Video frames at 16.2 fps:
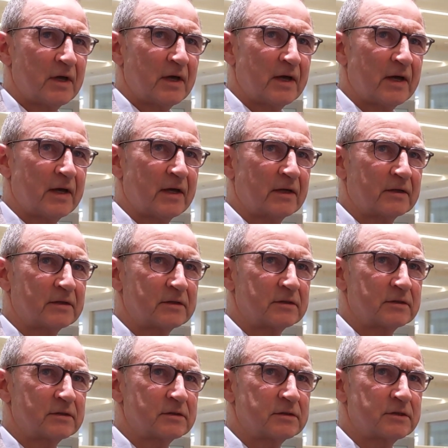
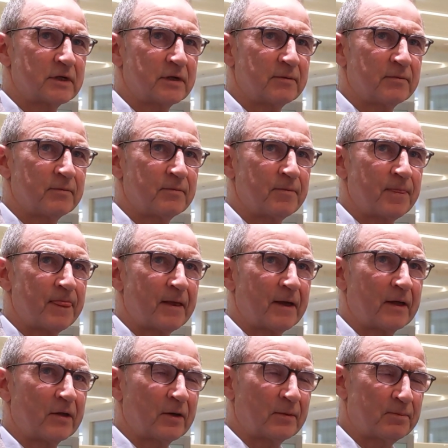and
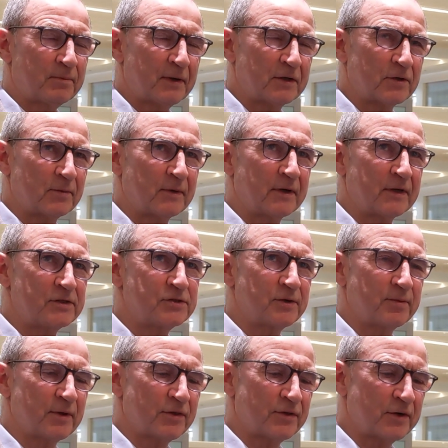I picked up an injury
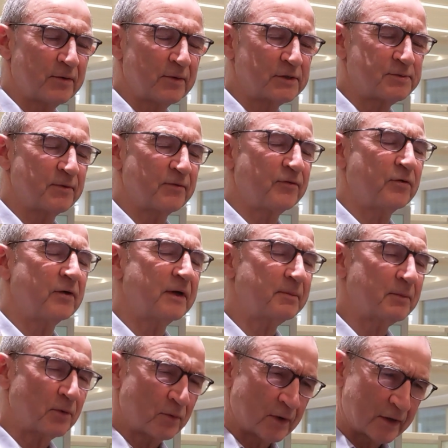about 3 weeks beforehand,
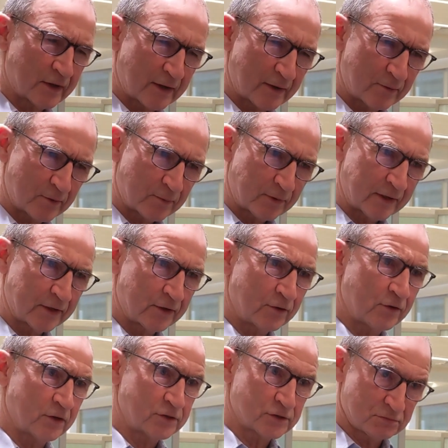but whether I would have played or
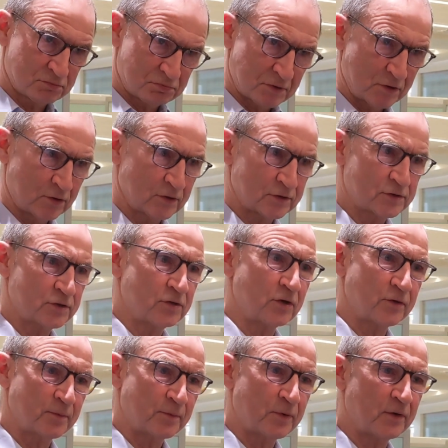not, it's
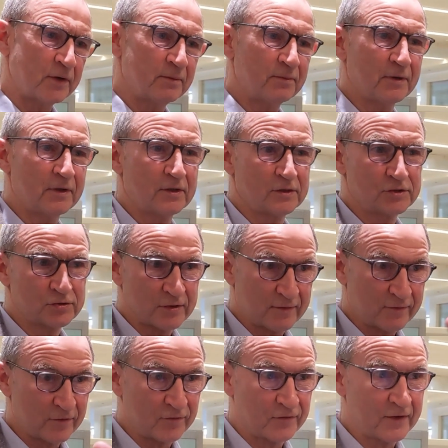another point, because
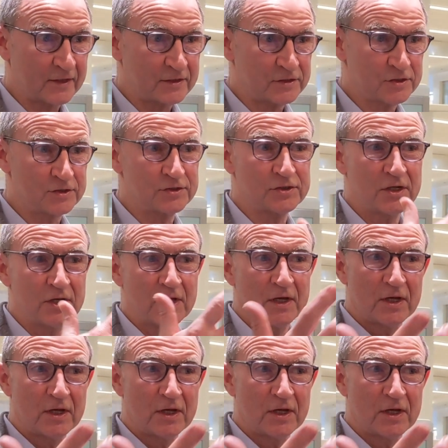Trevor Francis,